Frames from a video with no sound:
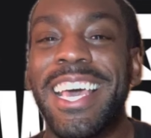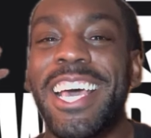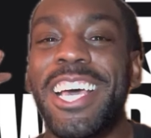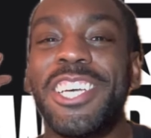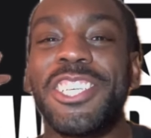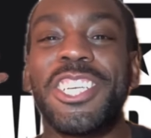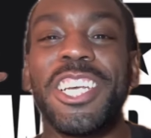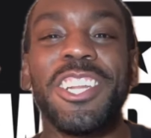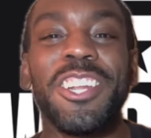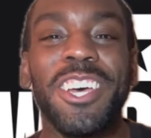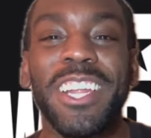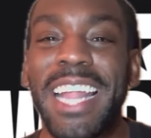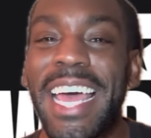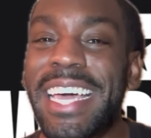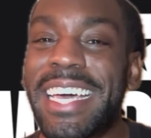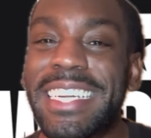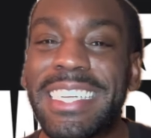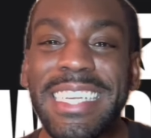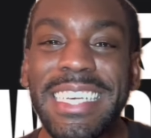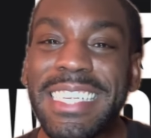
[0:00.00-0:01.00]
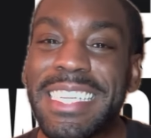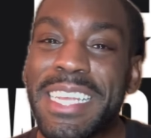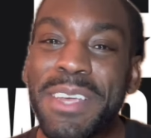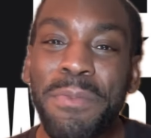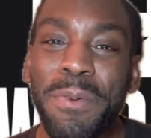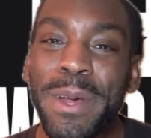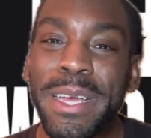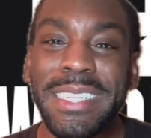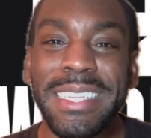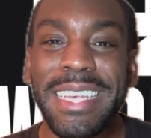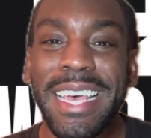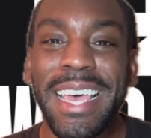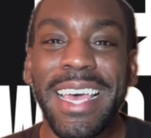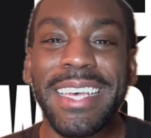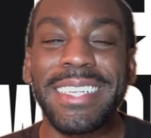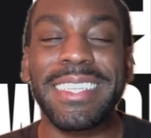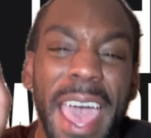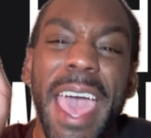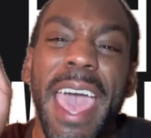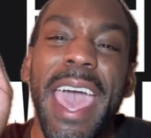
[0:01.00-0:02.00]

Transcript: She looked like a Disney princess.